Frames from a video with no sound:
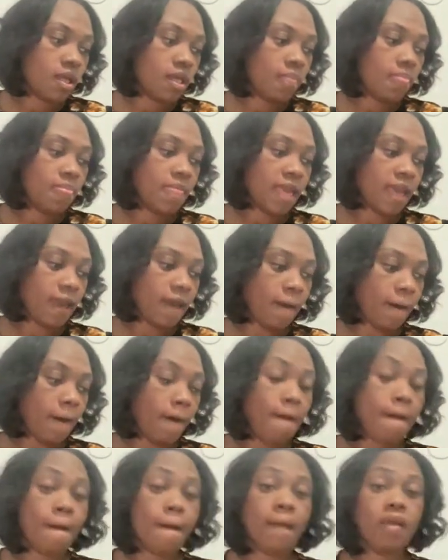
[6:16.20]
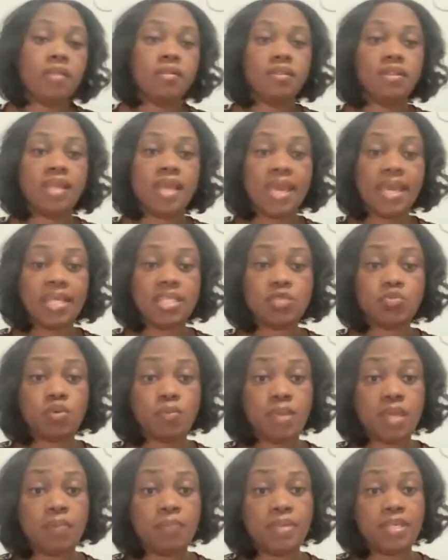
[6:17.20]
Now, next will
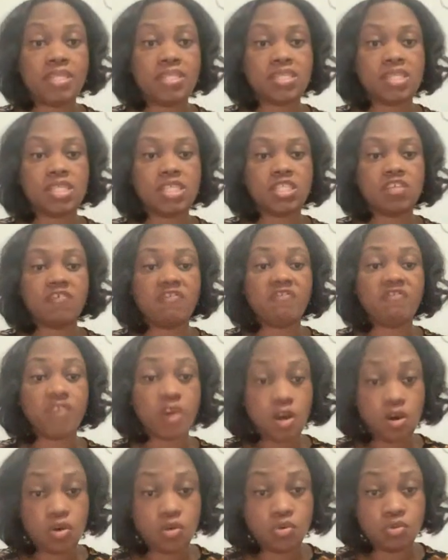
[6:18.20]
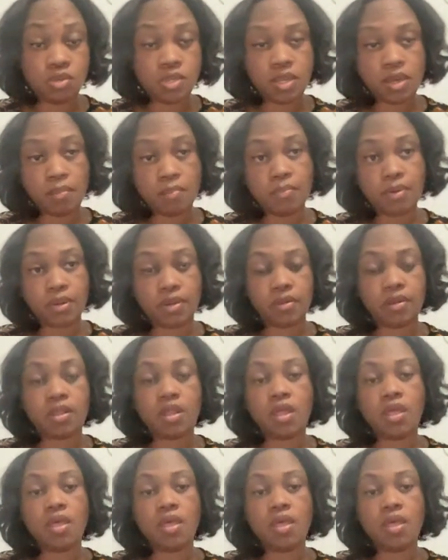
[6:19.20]
be business phone number.